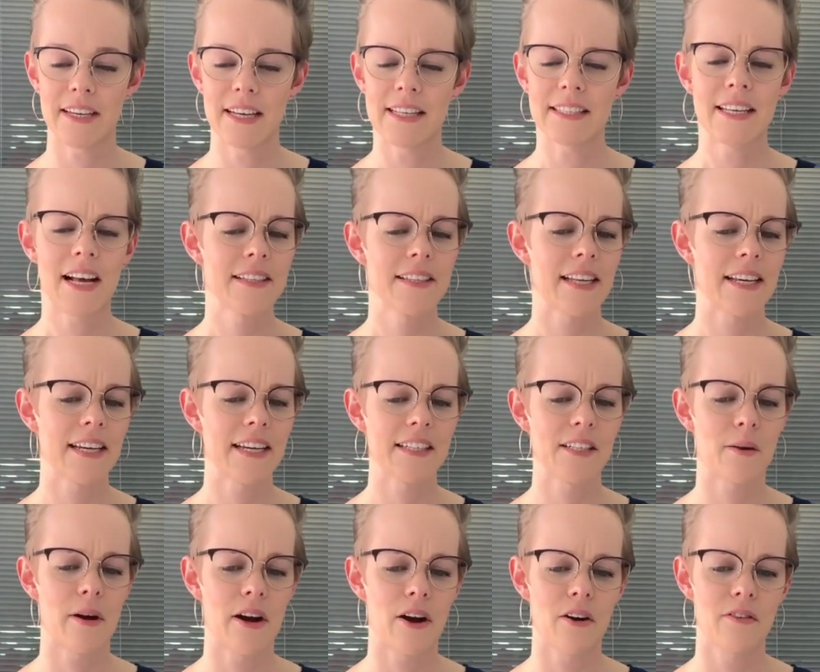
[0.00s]
It sounds like it's
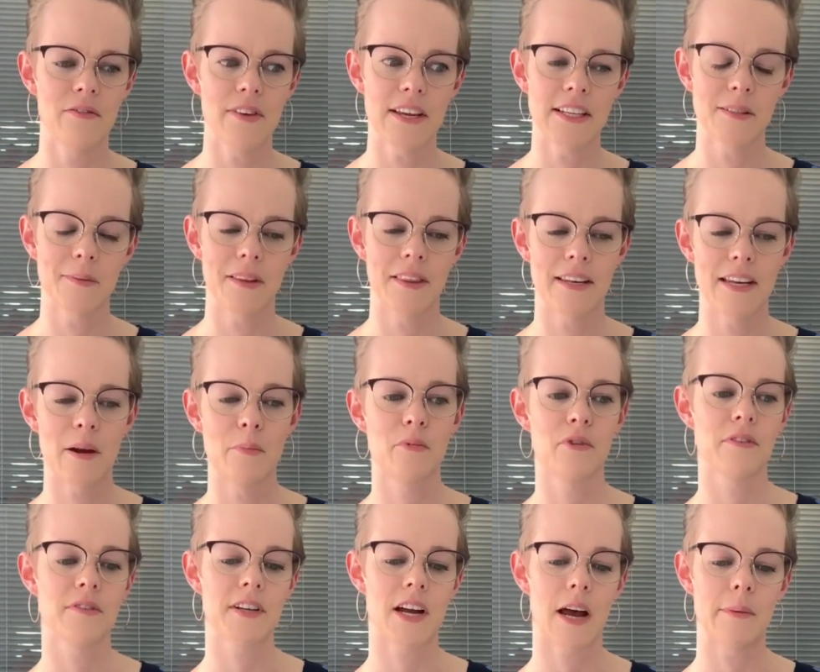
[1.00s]
quite obvious, but the number
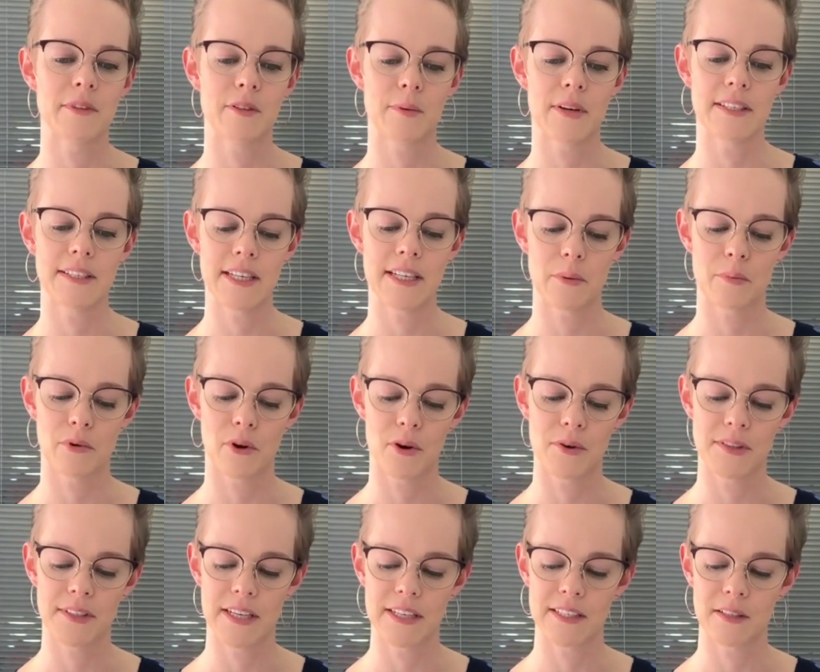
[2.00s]
of times we see a
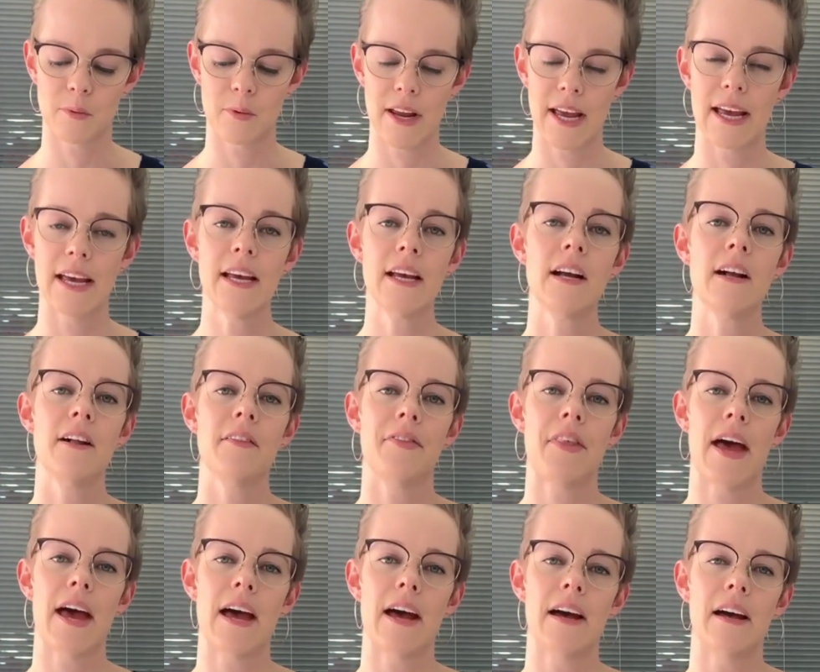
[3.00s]
process where
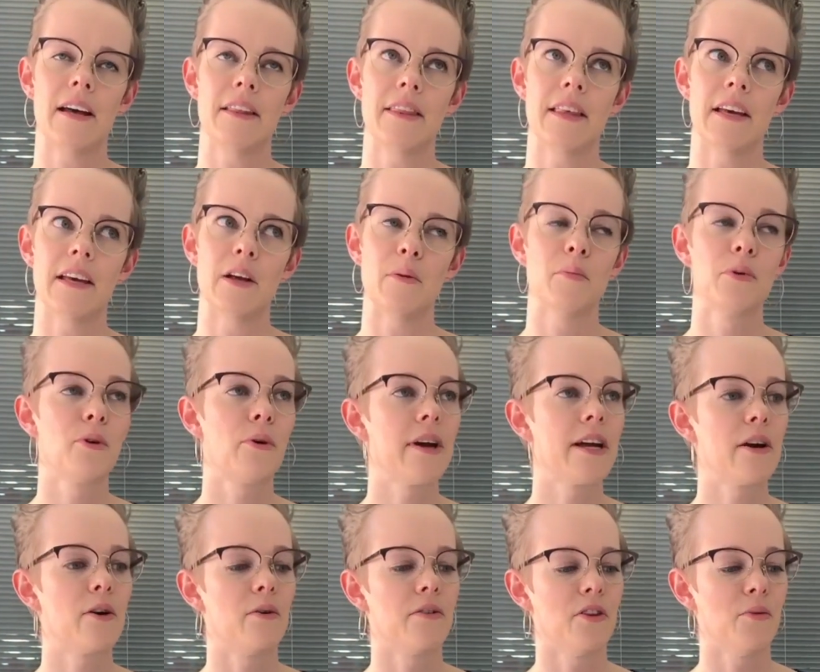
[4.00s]
the
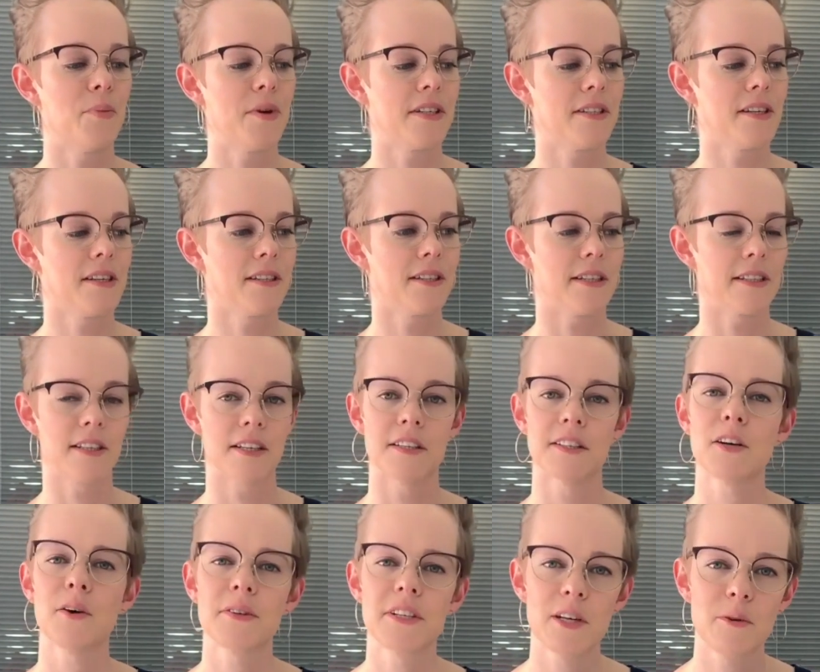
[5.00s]
employer or the business is
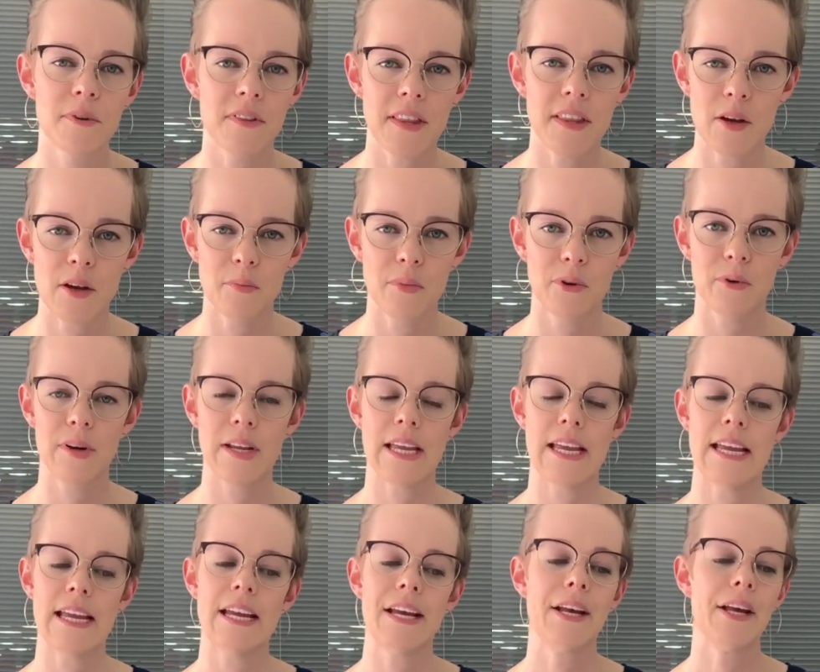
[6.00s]
consulting with the
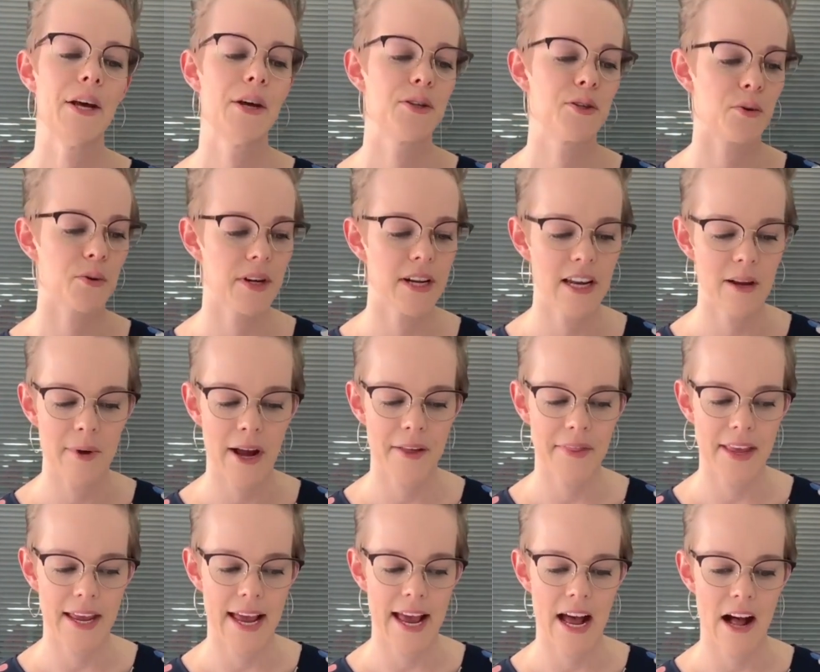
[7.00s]
employee, talking about
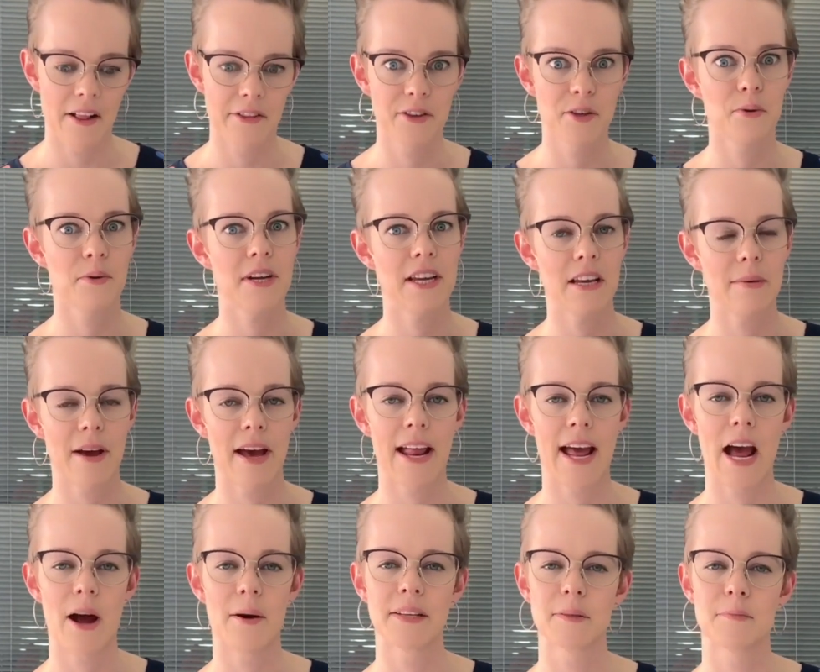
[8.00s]
their health, talking about
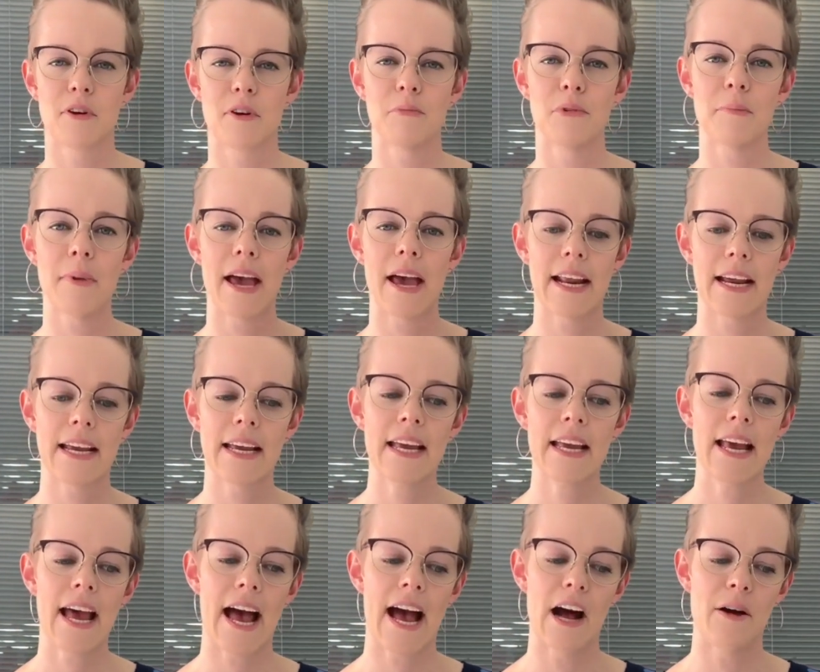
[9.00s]
how it's problematic,
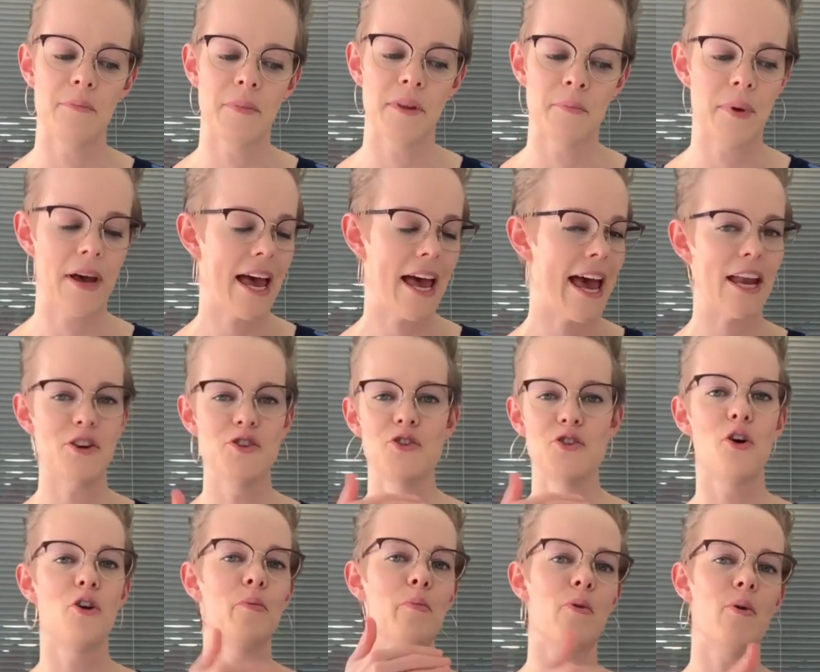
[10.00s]
but at
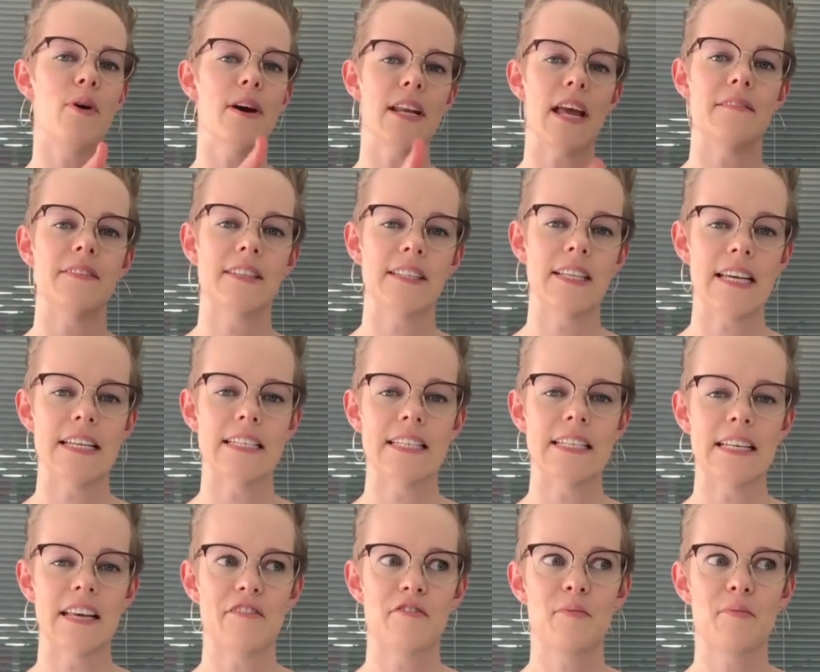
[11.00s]
no point have said,
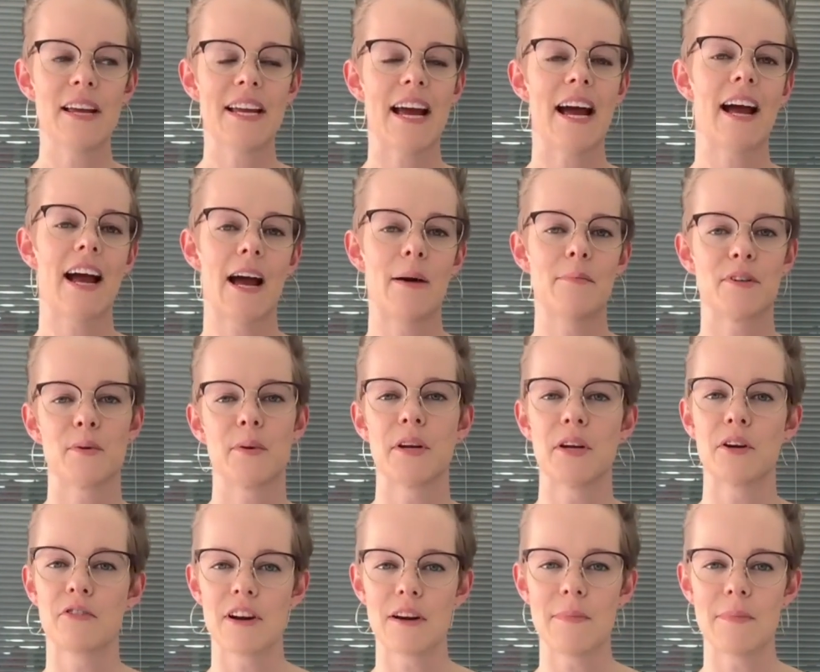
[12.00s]
if we can't come to an
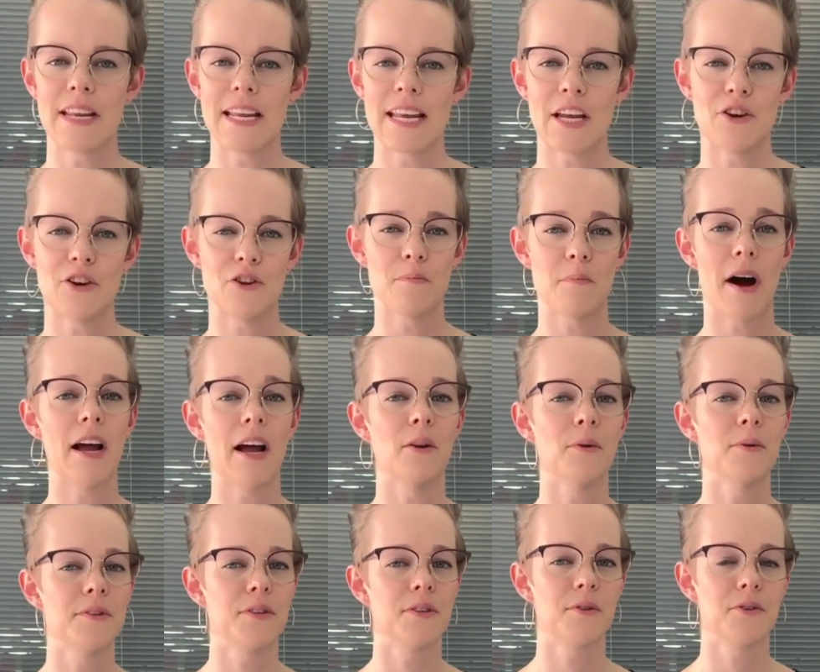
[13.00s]
agreement here, you might
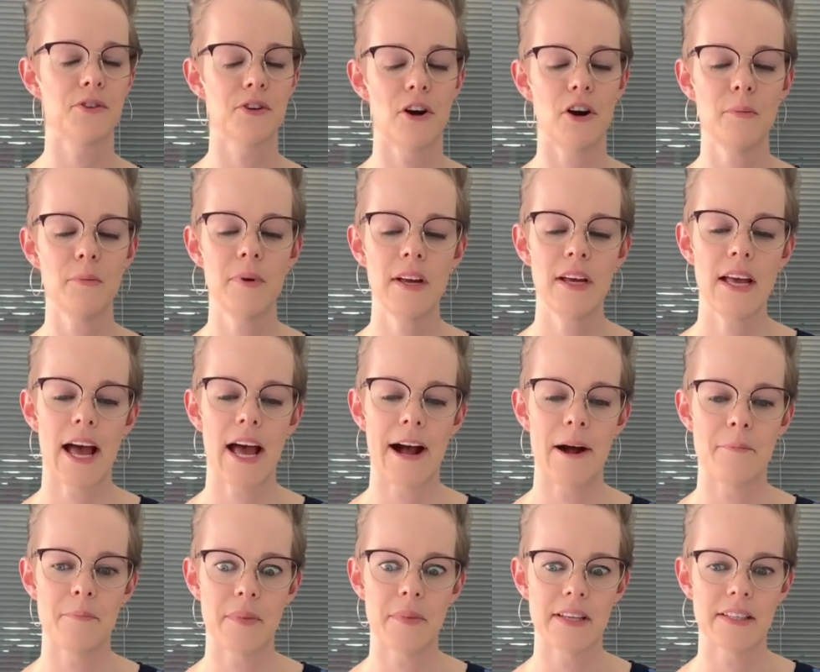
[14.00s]
lose your job,
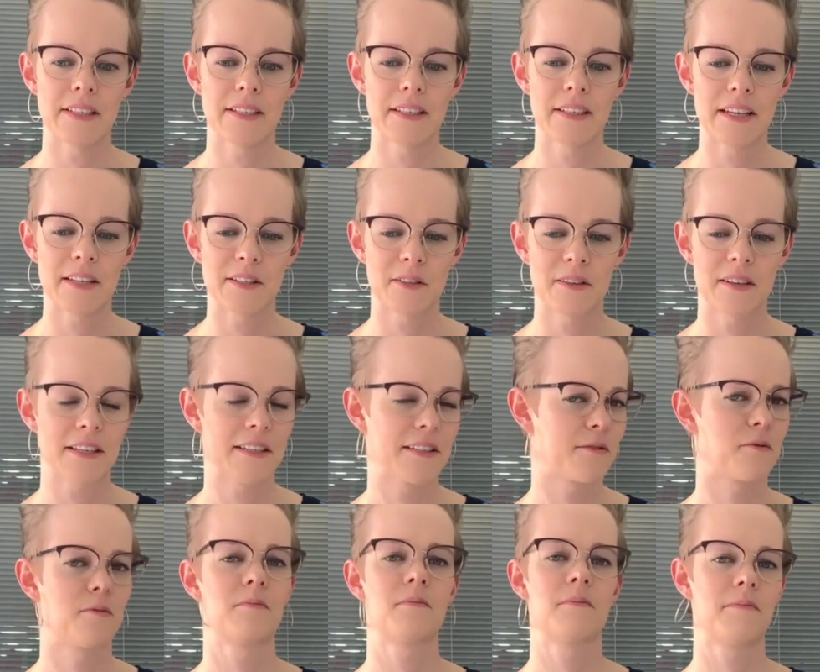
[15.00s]
is
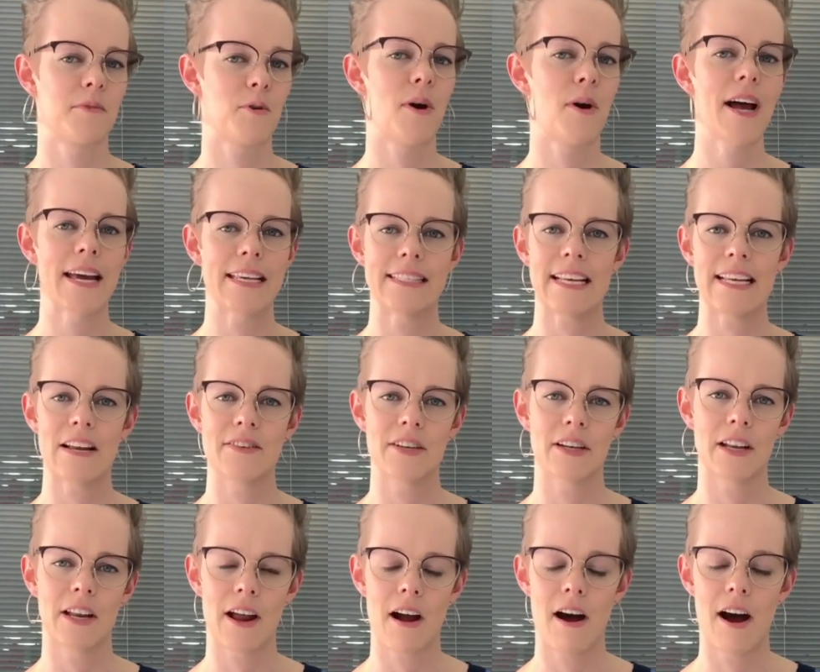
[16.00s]
quite
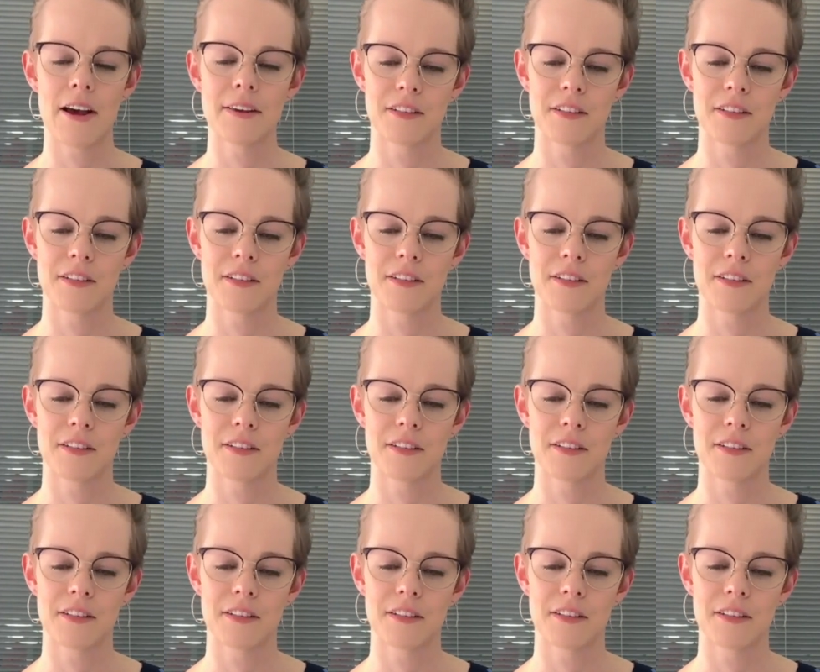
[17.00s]
astoundingly high.